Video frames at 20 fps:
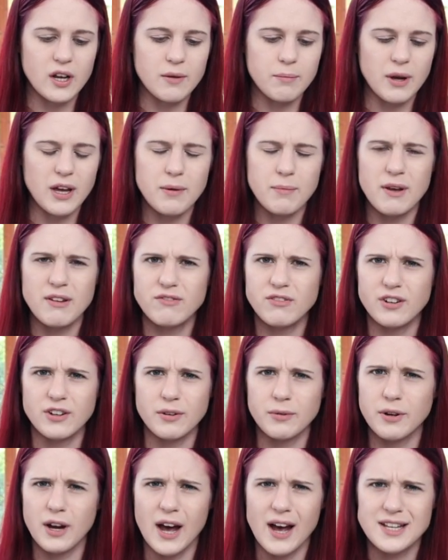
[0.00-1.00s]
It might have been
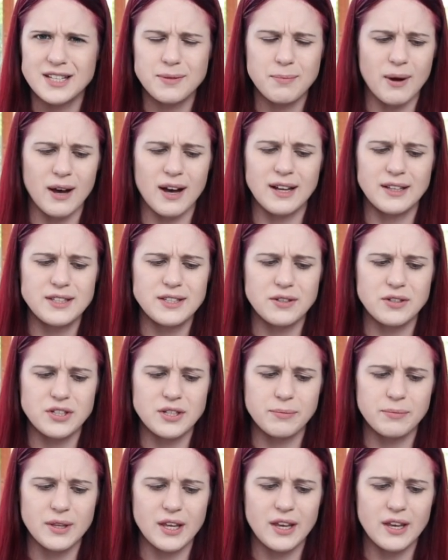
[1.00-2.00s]
for hot spots or
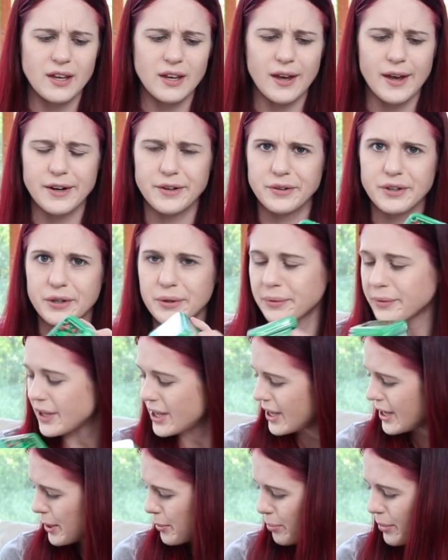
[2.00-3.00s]
something, I don't know
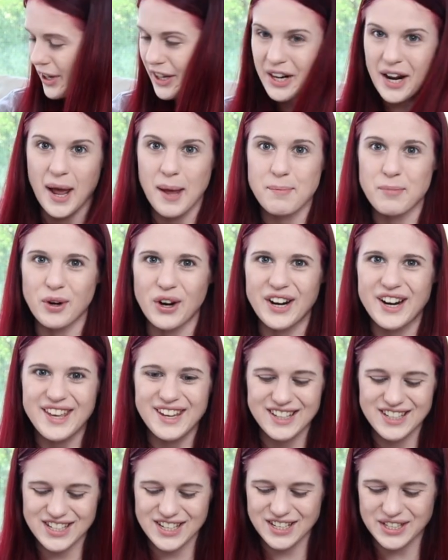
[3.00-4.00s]
but I bought it
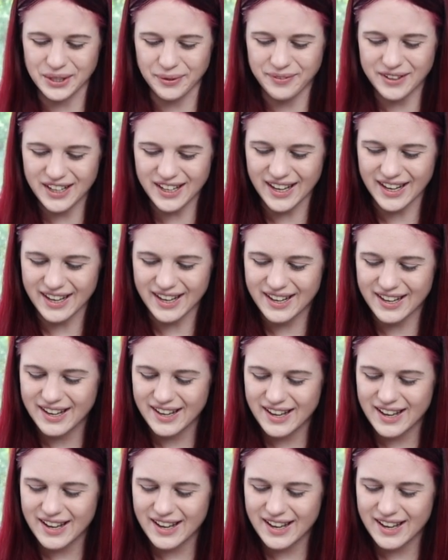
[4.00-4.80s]
because she told me to get it.